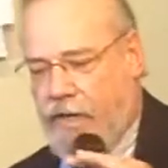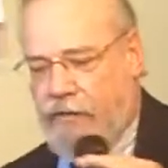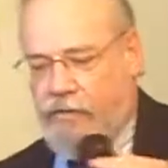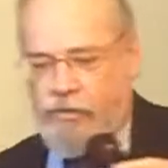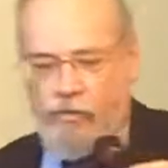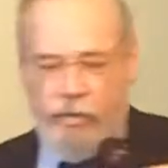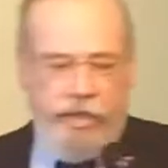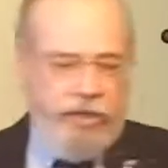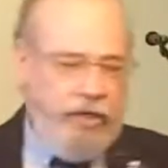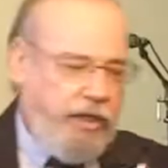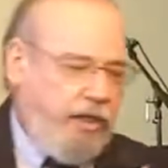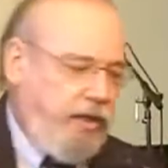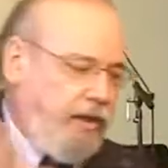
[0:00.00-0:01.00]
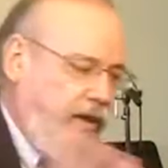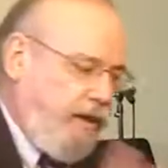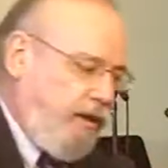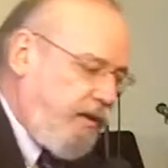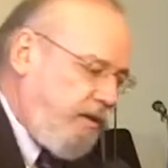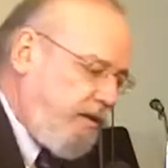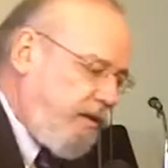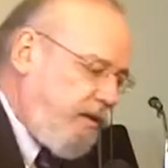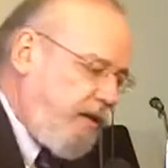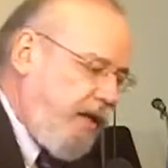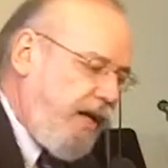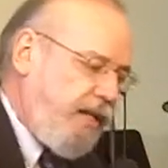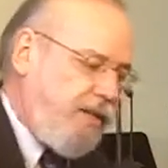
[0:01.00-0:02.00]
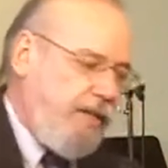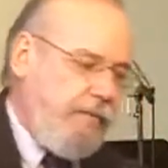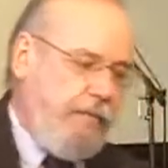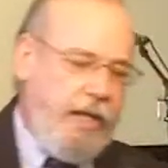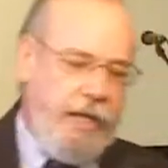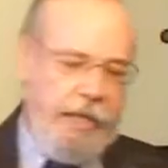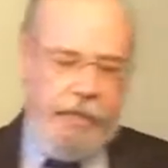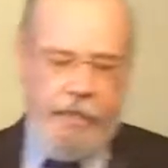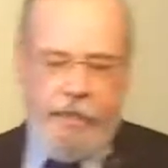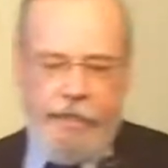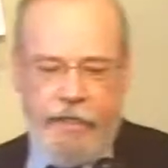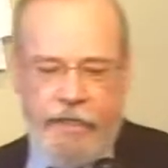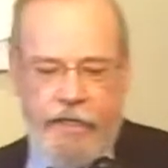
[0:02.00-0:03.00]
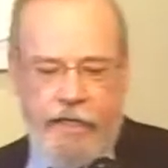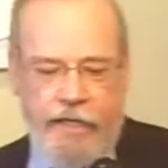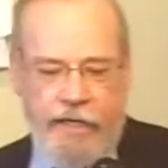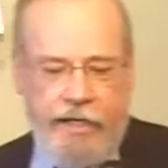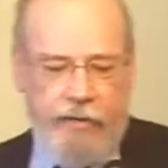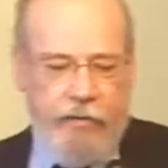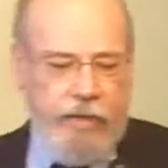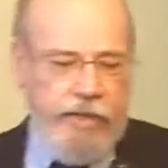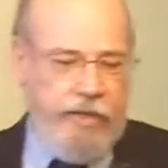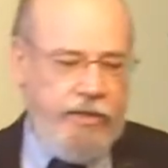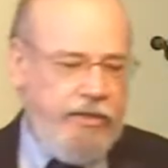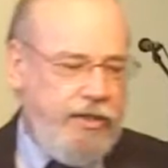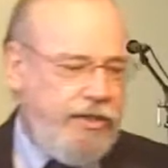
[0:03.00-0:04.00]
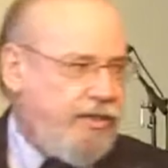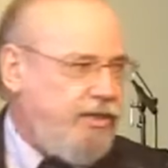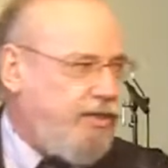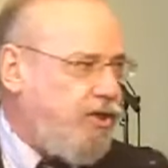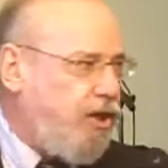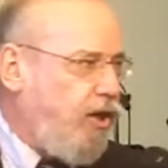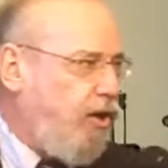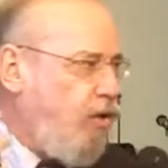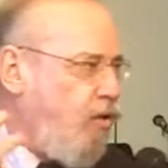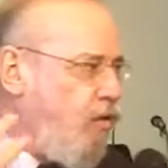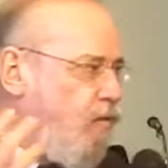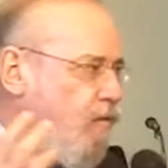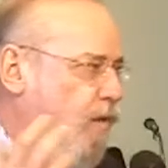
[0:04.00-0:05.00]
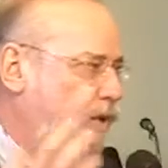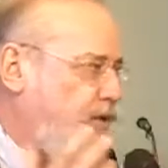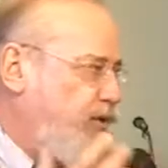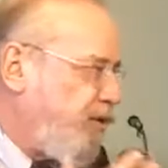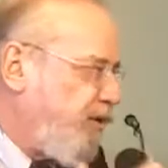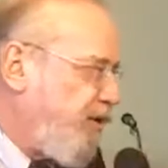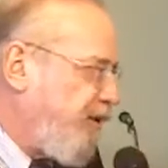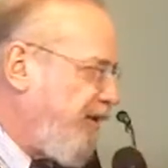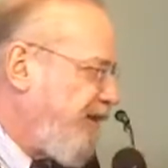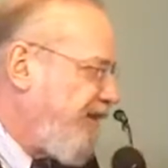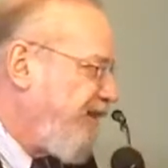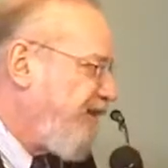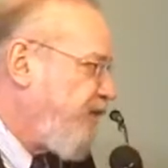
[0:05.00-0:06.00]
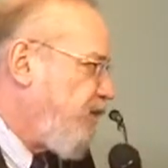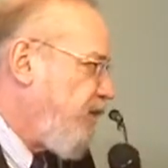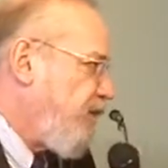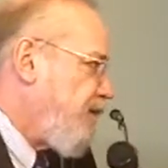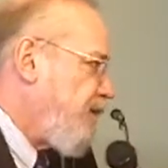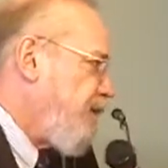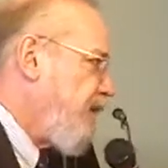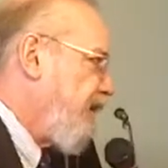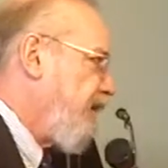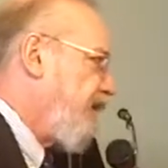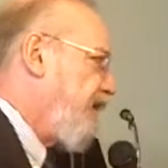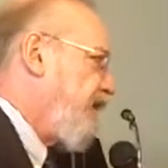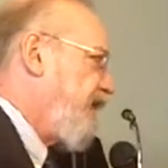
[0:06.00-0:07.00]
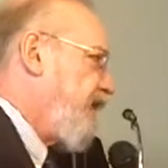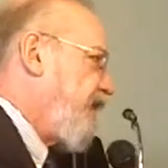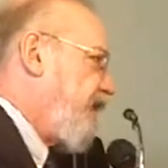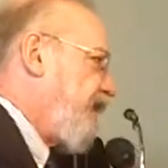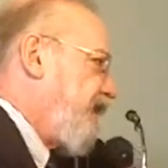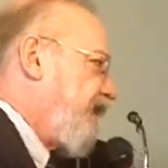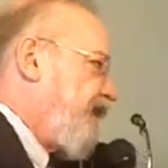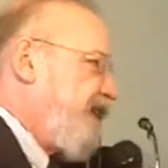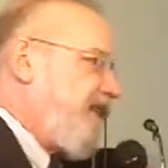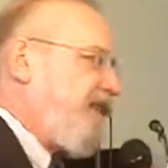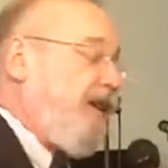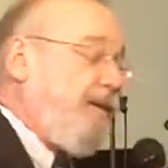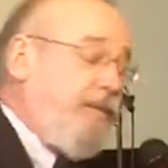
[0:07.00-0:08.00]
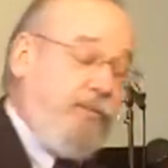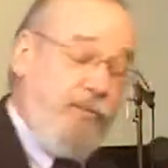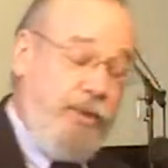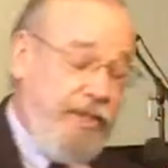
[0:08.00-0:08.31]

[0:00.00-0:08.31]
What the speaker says: I was reaching to tag somebody, and I went into this slow motion turn. I mean,